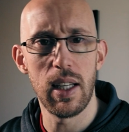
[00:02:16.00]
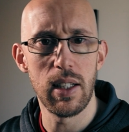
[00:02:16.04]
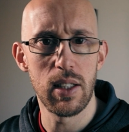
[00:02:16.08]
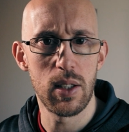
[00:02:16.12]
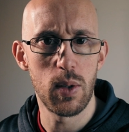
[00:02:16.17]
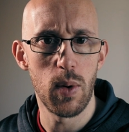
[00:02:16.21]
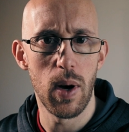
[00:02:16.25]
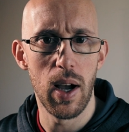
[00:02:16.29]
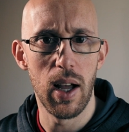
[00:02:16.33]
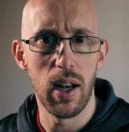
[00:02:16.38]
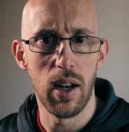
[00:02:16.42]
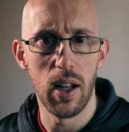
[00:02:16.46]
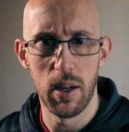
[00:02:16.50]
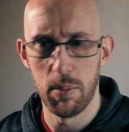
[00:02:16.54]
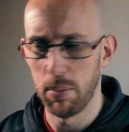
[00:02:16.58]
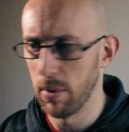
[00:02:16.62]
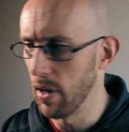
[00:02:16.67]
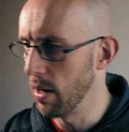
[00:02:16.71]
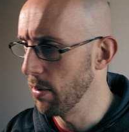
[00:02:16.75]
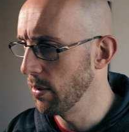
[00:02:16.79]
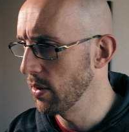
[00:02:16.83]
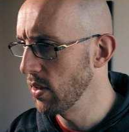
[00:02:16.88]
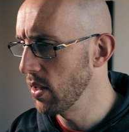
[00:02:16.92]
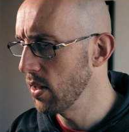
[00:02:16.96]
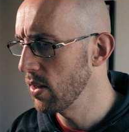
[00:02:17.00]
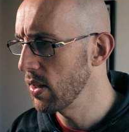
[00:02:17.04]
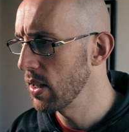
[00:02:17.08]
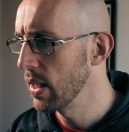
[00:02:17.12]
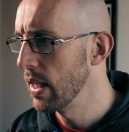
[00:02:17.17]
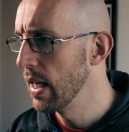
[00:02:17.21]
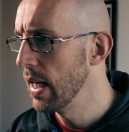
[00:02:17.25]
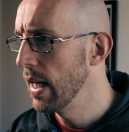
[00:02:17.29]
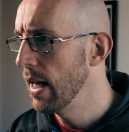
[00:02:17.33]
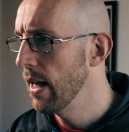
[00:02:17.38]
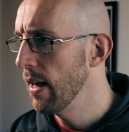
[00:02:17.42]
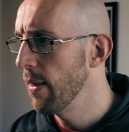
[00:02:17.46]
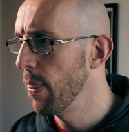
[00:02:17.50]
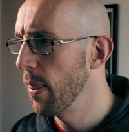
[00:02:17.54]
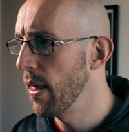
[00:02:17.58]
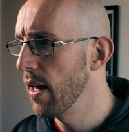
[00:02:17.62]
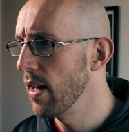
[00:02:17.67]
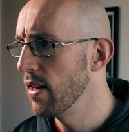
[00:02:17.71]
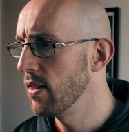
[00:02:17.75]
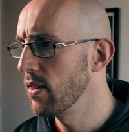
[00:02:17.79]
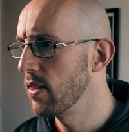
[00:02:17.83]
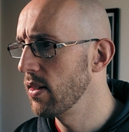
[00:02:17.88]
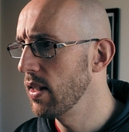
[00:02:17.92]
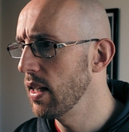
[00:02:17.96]
takes quite a lot of parameters.
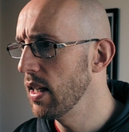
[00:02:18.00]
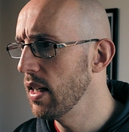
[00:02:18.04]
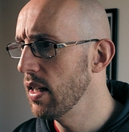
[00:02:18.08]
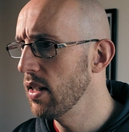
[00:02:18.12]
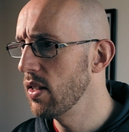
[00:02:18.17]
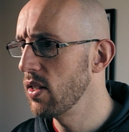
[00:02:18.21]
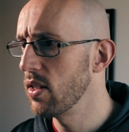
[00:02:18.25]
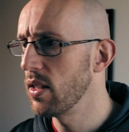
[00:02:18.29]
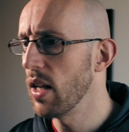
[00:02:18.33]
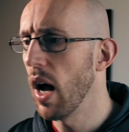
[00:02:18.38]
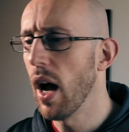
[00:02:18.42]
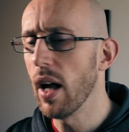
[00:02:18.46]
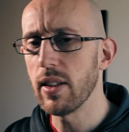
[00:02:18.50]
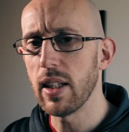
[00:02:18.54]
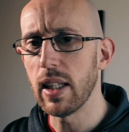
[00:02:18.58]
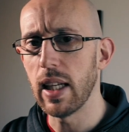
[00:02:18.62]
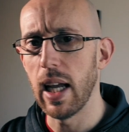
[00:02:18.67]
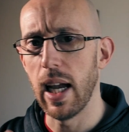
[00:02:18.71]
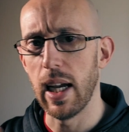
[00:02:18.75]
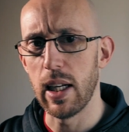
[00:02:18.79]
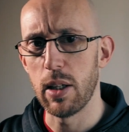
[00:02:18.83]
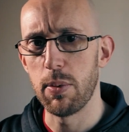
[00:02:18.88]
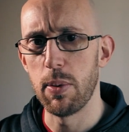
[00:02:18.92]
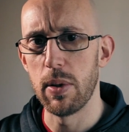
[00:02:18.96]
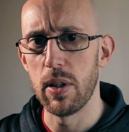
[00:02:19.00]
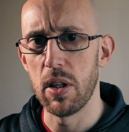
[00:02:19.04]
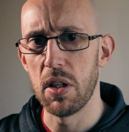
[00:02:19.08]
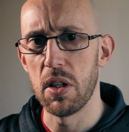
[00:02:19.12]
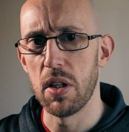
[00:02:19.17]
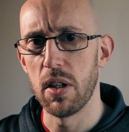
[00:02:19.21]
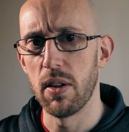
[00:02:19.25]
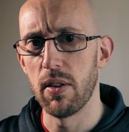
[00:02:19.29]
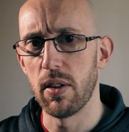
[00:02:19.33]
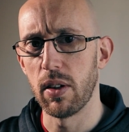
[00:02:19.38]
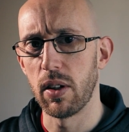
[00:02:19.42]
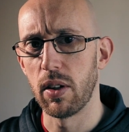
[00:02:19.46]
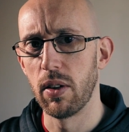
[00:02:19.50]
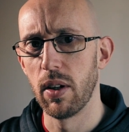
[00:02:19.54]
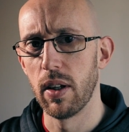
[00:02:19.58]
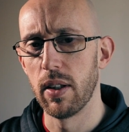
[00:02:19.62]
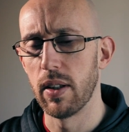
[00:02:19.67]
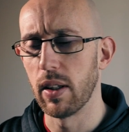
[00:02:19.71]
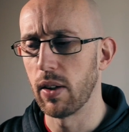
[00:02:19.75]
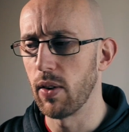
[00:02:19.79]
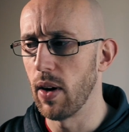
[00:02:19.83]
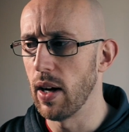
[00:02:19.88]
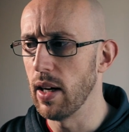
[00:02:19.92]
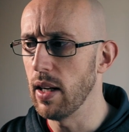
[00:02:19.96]
There's the starting x position of
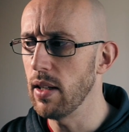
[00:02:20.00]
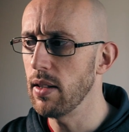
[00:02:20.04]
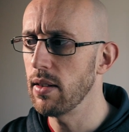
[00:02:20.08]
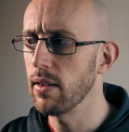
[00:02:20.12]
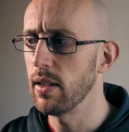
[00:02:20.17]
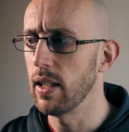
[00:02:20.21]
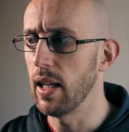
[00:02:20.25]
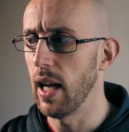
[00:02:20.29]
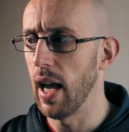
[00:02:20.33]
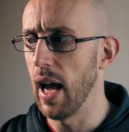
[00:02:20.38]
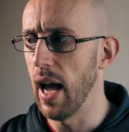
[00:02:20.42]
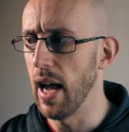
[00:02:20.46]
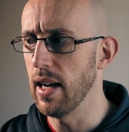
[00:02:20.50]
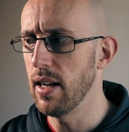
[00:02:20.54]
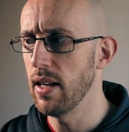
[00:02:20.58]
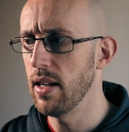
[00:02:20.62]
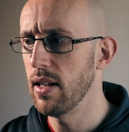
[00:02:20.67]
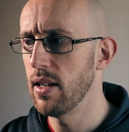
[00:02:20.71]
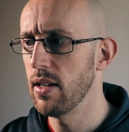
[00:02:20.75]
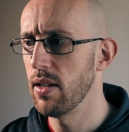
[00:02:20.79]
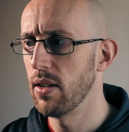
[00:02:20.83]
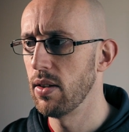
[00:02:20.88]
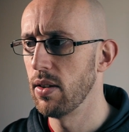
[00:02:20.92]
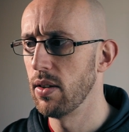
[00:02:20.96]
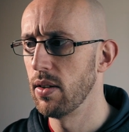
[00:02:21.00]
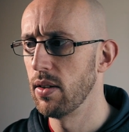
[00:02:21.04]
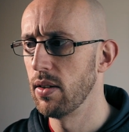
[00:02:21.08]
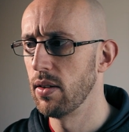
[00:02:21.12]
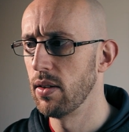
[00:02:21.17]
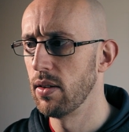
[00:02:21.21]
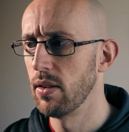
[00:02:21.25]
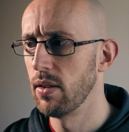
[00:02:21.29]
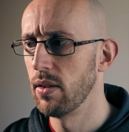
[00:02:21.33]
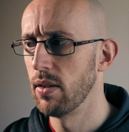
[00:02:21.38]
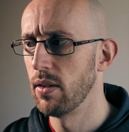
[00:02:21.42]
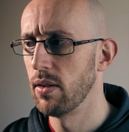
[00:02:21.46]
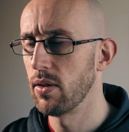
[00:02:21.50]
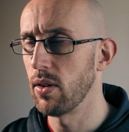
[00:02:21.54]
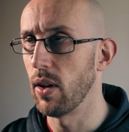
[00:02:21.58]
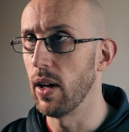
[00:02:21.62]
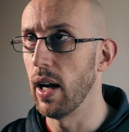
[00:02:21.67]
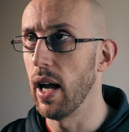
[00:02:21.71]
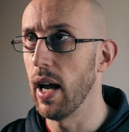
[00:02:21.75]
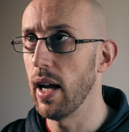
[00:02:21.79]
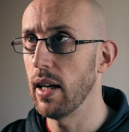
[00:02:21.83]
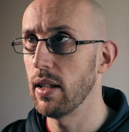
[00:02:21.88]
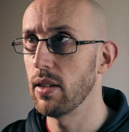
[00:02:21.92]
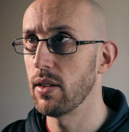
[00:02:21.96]
the gradient, the end,
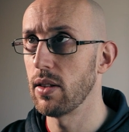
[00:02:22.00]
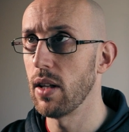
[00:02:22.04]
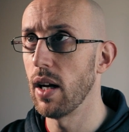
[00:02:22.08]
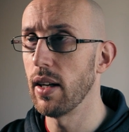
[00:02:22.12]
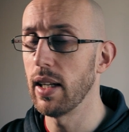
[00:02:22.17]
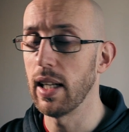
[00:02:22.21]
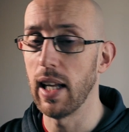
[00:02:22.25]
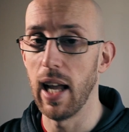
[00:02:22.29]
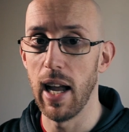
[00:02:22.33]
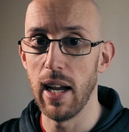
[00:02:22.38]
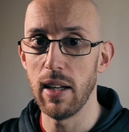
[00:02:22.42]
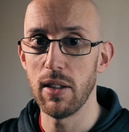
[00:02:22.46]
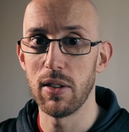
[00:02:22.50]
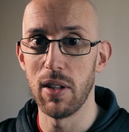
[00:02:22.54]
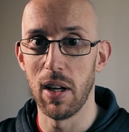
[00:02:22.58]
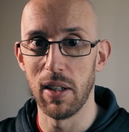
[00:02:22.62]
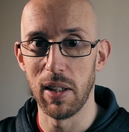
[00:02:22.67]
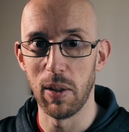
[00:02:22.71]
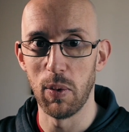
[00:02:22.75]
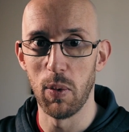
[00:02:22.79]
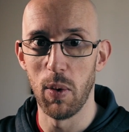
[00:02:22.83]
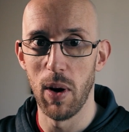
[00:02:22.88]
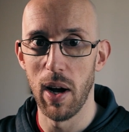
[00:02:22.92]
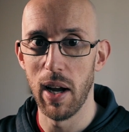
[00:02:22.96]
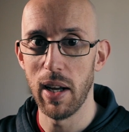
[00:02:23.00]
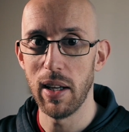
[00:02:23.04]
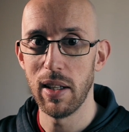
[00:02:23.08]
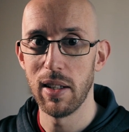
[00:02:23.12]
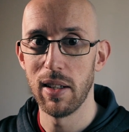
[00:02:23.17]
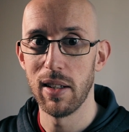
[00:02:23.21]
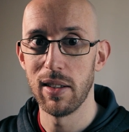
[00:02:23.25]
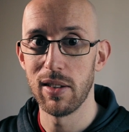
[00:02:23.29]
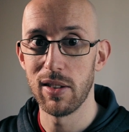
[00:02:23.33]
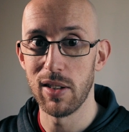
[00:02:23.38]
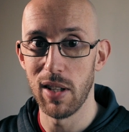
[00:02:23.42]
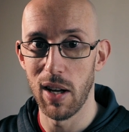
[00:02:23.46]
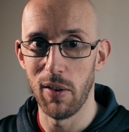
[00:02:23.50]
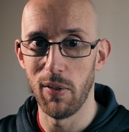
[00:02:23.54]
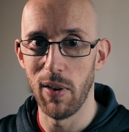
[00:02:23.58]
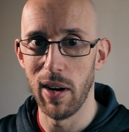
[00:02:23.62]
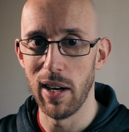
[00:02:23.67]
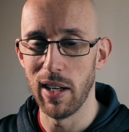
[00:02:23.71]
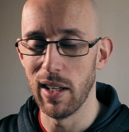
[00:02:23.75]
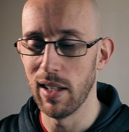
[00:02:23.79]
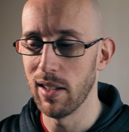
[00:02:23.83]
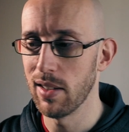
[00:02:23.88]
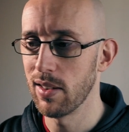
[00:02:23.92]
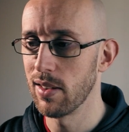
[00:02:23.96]
starting x, starting y, start
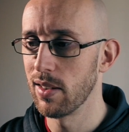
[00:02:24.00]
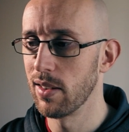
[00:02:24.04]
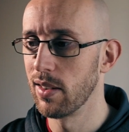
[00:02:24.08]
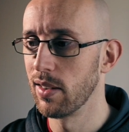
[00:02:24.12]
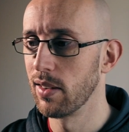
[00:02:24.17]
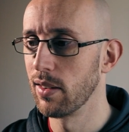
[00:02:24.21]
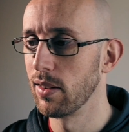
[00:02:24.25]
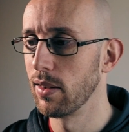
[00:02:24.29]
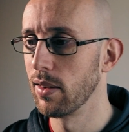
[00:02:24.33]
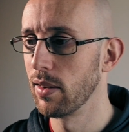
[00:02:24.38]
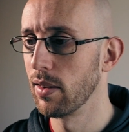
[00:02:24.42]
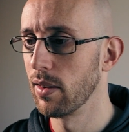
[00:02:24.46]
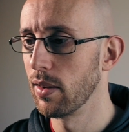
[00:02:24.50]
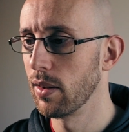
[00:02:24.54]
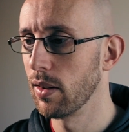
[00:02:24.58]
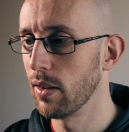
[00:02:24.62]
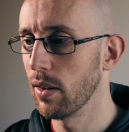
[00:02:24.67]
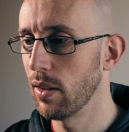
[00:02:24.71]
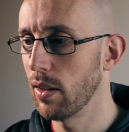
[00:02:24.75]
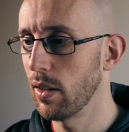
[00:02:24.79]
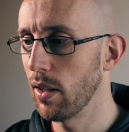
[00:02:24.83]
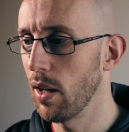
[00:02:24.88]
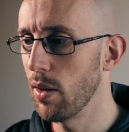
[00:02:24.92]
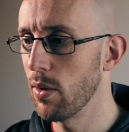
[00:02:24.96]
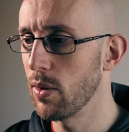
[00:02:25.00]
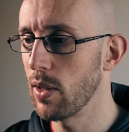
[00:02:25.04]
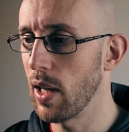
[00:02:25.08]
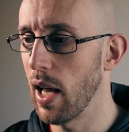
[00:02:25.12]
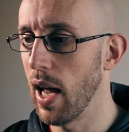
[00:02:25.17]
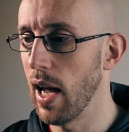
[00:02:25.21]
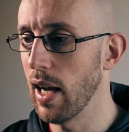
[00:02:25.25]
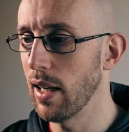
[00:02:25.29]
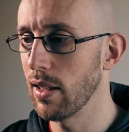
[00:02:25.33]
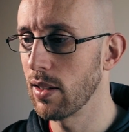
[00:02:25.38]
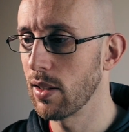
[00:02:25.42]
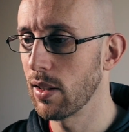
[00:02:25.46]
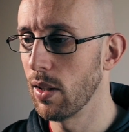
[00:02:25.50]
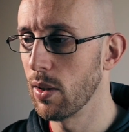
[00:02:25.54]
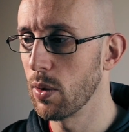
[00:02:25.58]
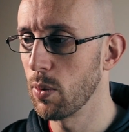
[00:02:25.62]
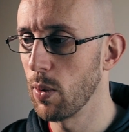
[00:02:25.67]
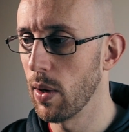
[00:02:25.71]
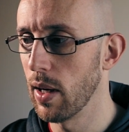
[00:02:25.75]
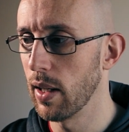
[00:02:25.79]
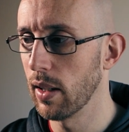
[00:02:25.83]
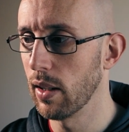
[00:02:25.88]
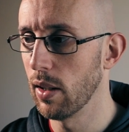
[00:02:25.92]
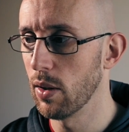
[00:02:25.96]
radius, close x, close
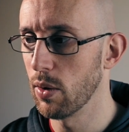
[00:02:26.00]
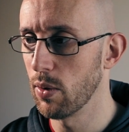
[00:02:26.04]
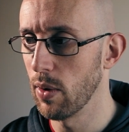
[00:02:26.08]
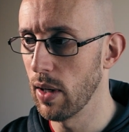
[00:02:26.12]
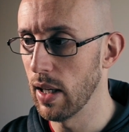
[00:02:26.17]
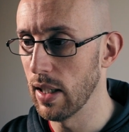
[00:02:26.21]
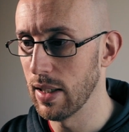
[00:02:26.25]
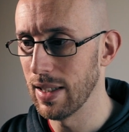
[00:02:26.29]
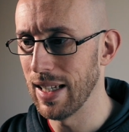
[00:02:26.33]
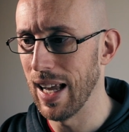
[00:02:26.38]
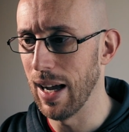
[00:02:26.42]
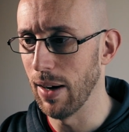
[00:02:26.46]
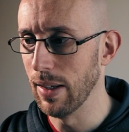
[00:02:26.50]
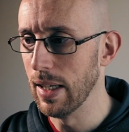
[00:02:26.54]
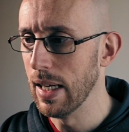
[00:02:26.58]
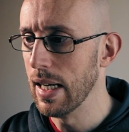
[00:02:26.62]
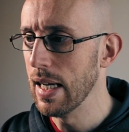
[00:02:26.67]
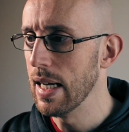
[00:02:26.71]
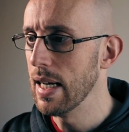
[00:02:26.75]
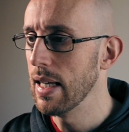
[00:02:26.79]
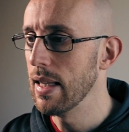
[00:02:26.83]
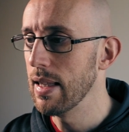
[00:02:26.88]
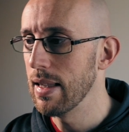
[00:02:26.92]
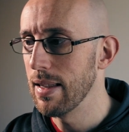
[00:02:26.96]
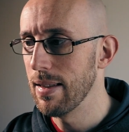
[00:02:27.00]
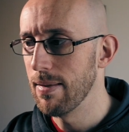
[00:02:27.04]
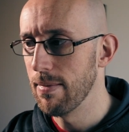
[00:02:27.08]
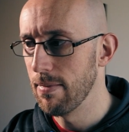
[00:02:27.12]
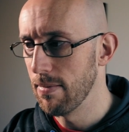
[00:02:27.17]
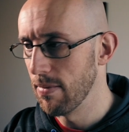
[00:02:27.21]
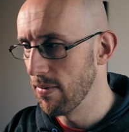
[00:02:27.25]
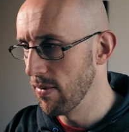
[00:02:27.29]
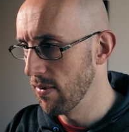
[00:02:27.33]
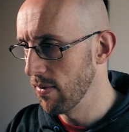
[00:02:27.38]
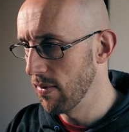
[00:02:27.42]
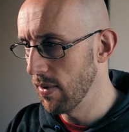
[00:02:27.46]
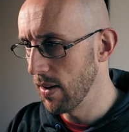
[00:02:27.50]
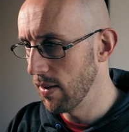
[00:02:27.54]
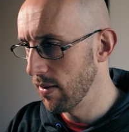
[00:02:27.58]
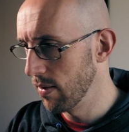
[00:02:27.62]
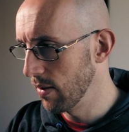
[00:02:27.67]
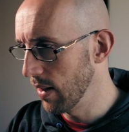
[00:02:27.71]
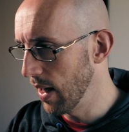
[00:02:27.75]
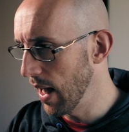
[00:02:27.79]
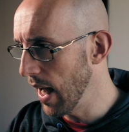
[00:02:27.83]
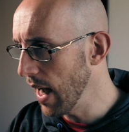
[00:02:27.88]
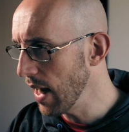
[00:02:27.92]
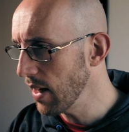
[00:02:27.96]
y, close radius. Now,
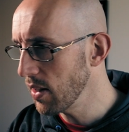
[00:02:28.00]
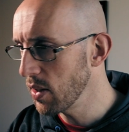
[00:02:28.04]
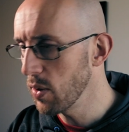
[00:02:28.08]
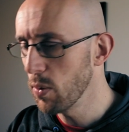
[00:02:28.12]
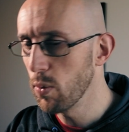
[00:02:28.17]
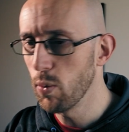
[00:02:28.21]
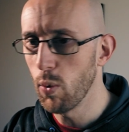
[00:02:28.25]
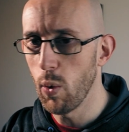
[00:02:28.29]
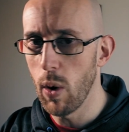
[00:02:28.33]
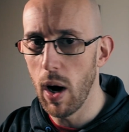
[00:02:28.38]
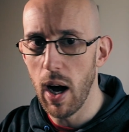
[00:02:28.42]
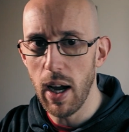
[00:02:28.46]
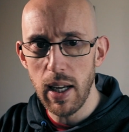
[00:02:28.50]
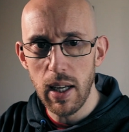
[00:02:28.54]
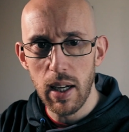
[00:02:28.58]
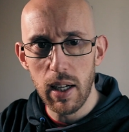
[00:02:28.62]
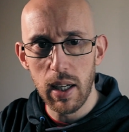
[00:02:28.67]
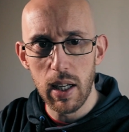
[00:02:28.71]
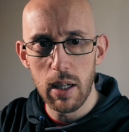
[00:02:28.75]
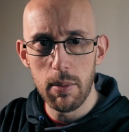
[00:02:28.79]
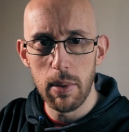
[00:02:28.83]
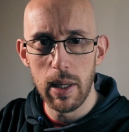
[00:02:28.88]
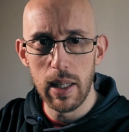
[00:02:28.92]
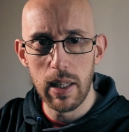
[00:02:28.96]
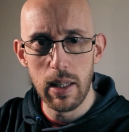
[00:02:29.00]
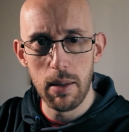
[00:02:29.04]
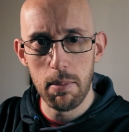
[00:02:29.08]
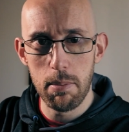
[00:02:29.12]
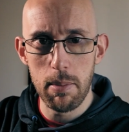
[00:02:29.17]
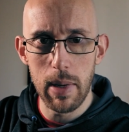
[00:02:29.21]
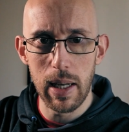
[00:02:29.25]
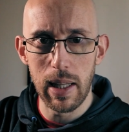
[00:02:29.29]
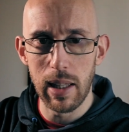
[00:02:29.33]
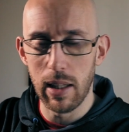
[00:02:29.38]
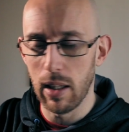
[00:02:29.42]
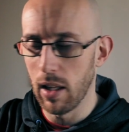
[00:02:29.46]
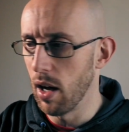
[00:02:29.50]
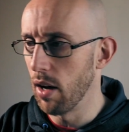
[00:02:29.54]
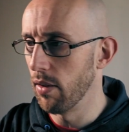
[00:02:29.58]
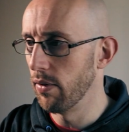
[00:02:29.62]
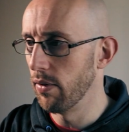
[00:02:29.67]
the x and y are going to be in the middle